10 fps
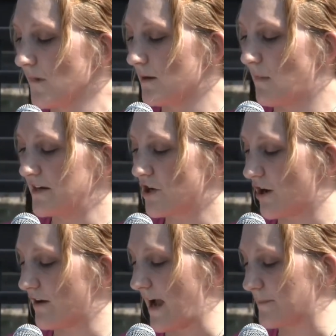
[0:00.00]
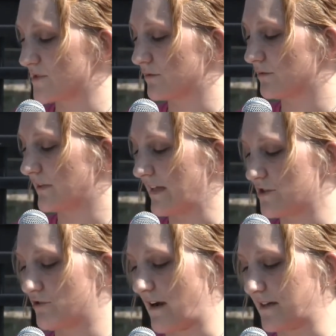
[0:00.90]
My daughter absolutely
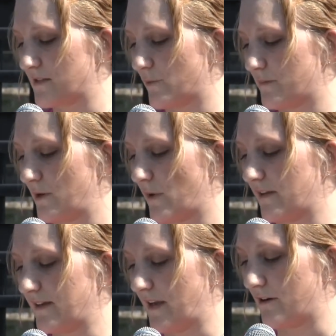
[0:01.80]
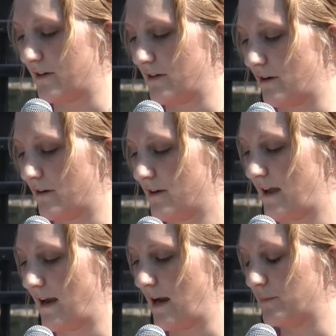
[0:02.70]
interacted with me while I carried her,
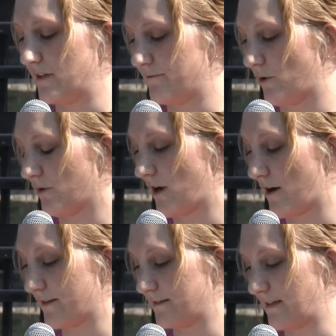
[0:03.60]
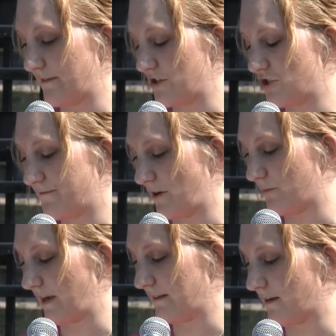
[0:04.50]
and I believe wholeheartedly that she felt
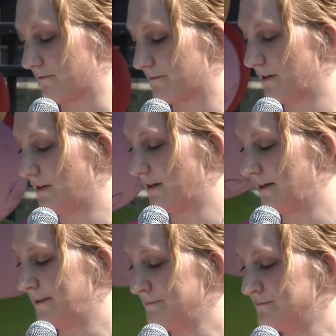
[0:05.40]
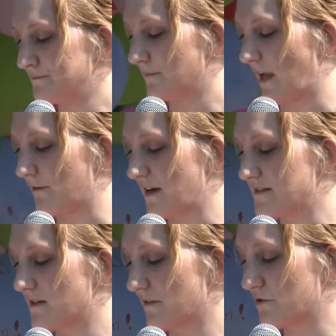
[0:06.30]
my love. I rest in the